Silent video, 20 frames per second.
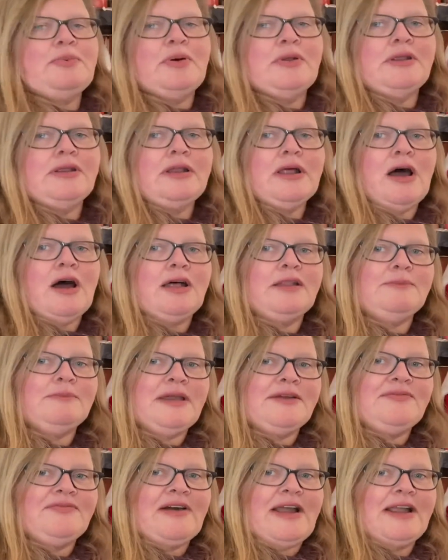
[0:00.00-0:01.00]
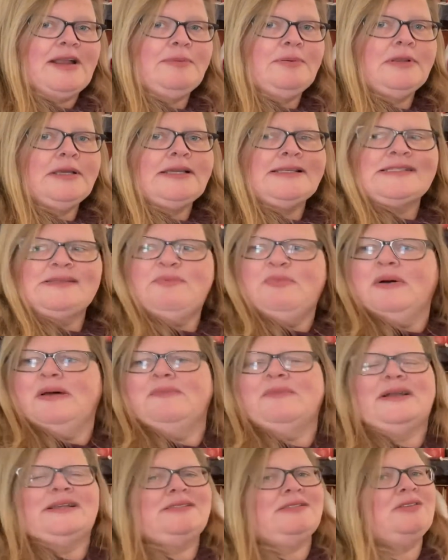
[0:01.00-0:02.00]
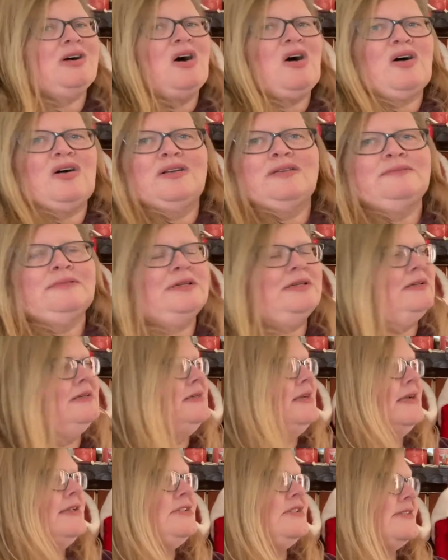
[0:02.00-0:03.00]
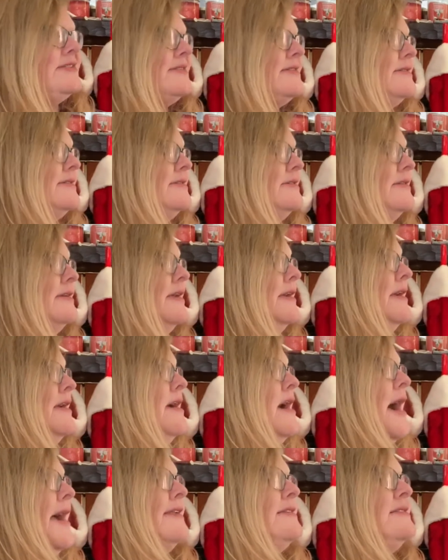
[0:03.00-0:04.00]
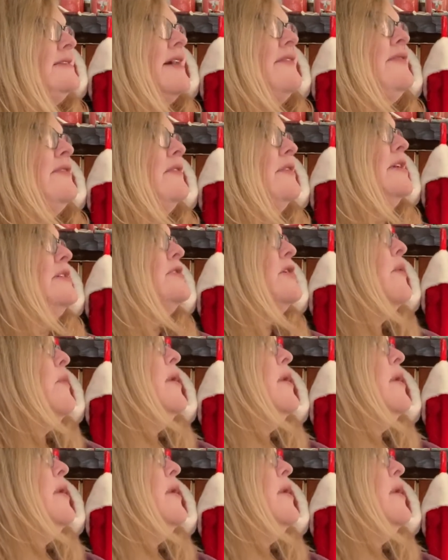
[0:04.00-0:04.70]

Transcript: it on my fireplace, but my dog, I definitely don't want